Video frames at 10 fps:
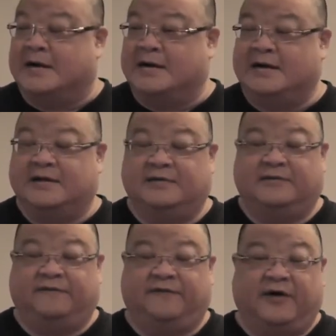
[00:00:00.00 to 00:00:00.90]

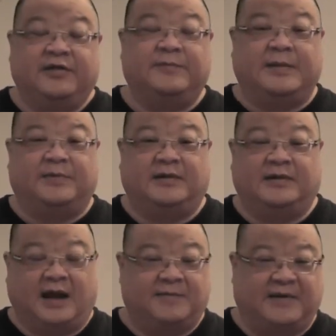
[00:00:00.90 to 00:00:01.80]
And for other
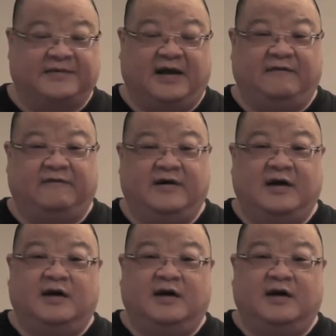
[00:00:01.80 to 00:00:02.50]
people like myself,